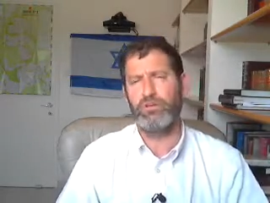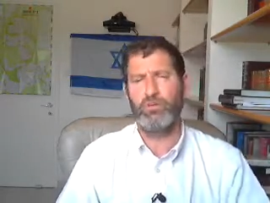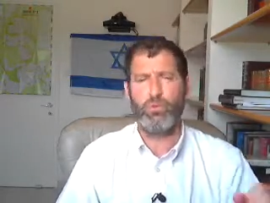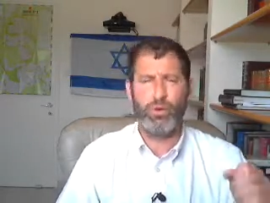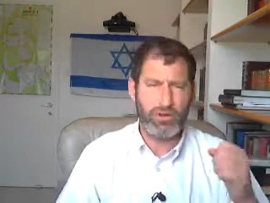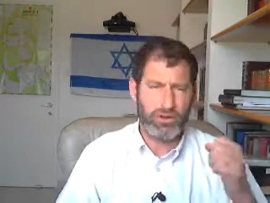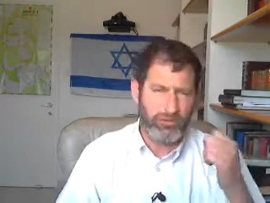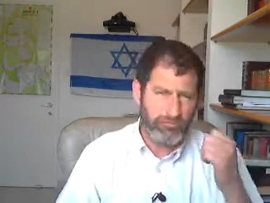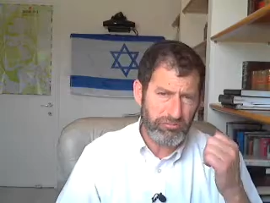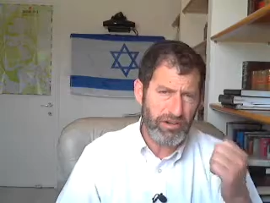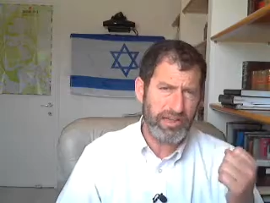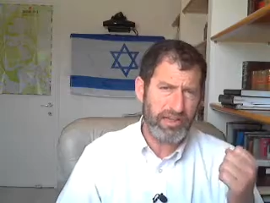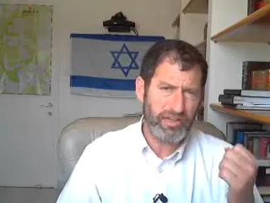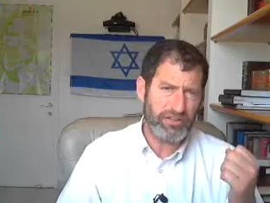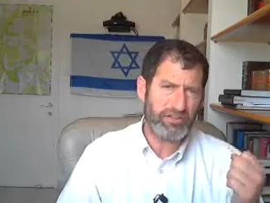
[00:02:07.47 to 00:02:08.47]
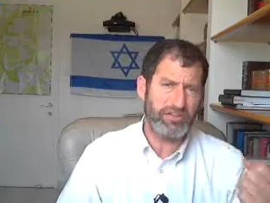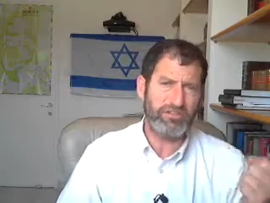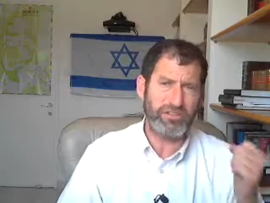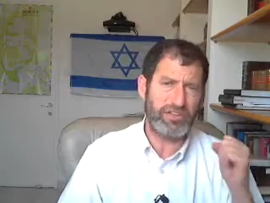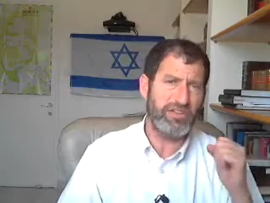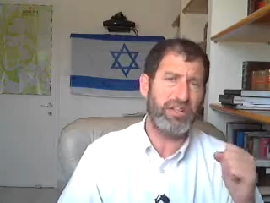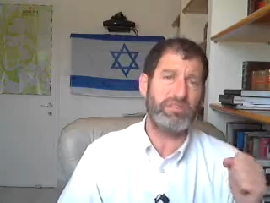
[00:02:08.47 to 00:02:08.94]
walk around in
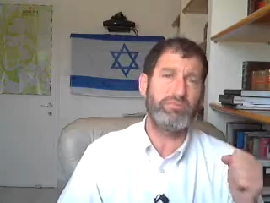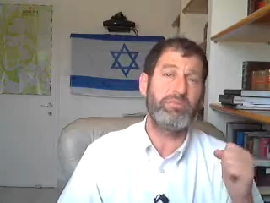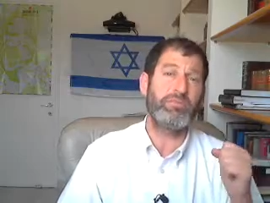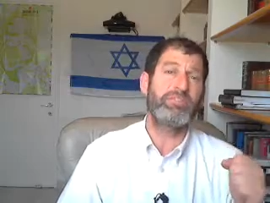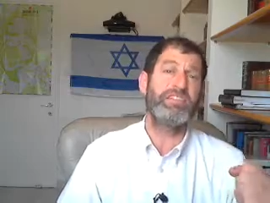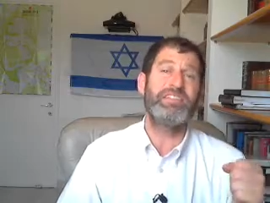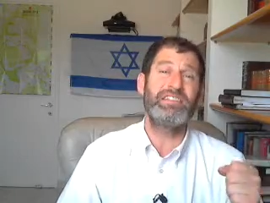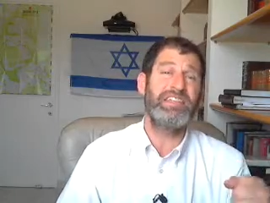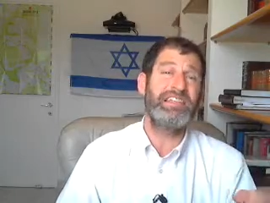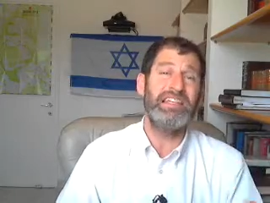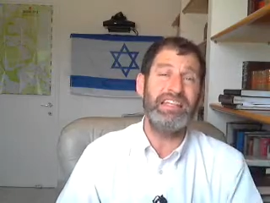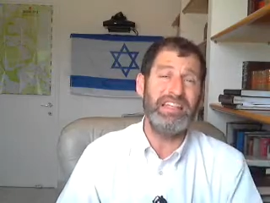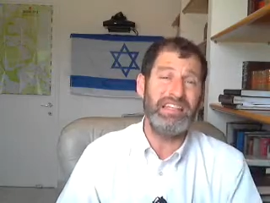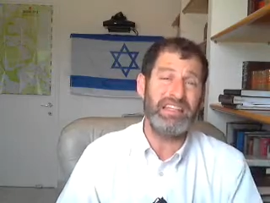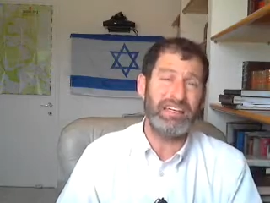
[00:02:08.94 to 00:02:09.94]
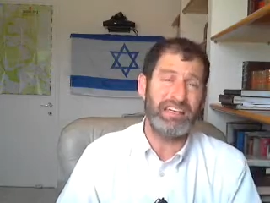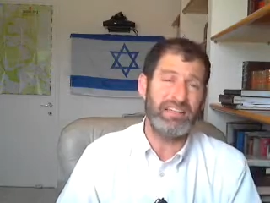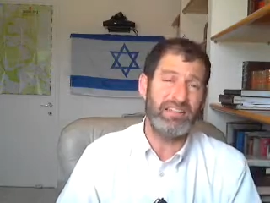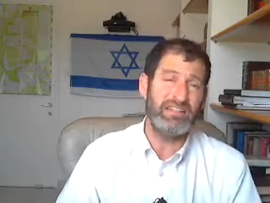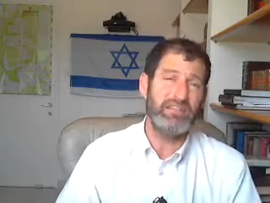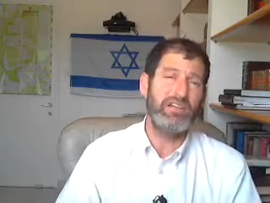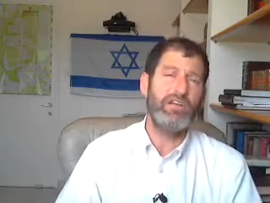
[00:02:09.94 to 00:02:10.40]
front of the husband when she's in Nida
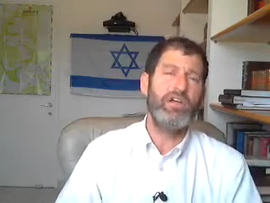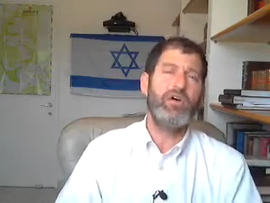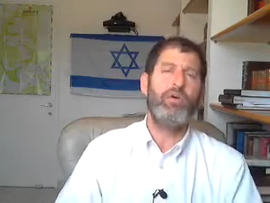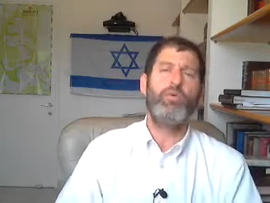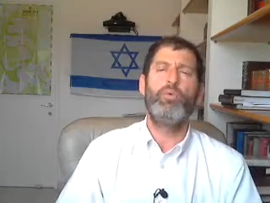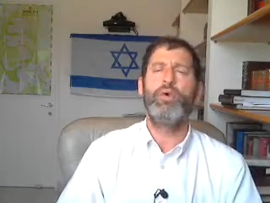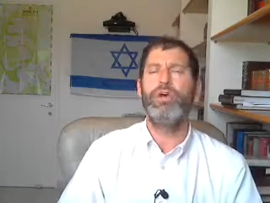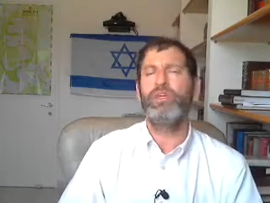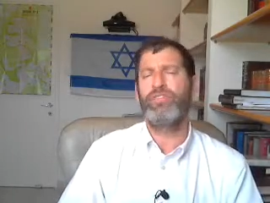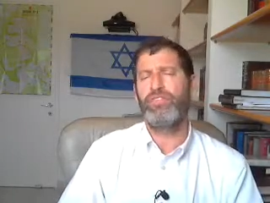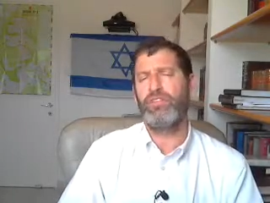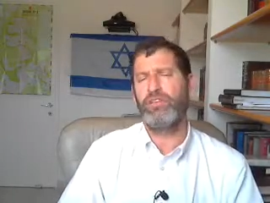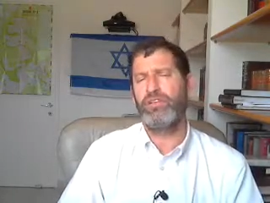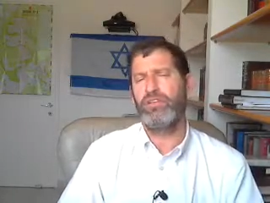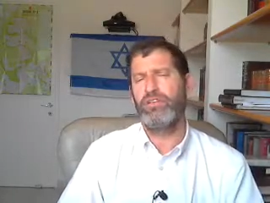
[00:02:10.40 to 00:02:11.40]
with